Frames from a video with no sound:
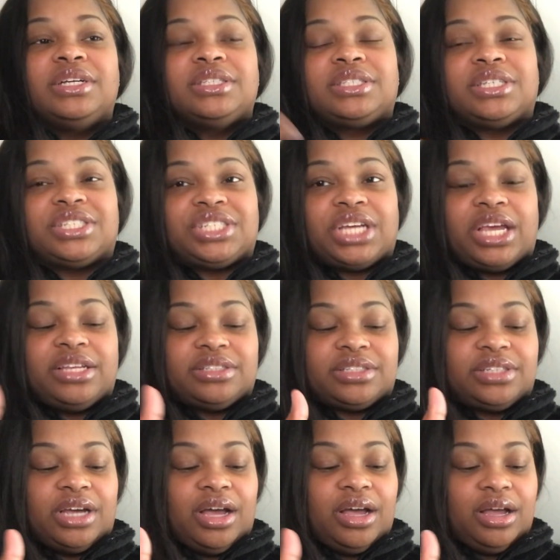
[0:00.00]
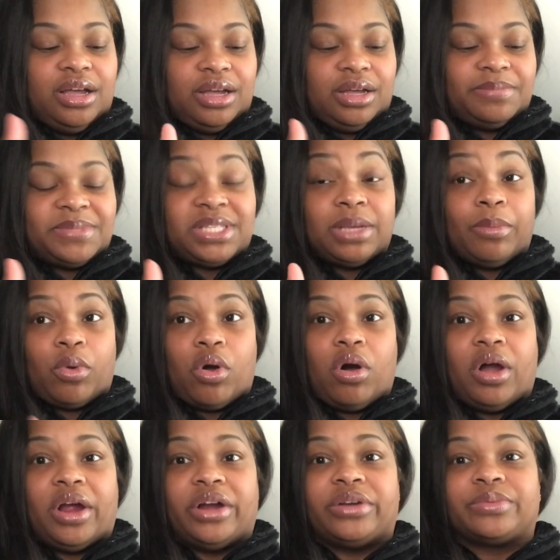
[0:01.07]
to change the um, SIM
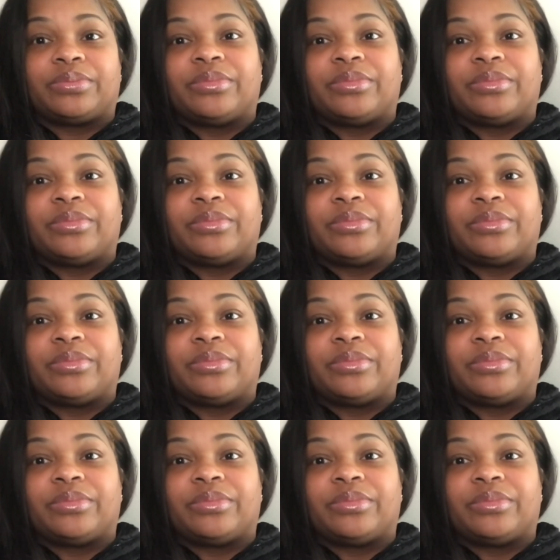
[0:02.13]
card.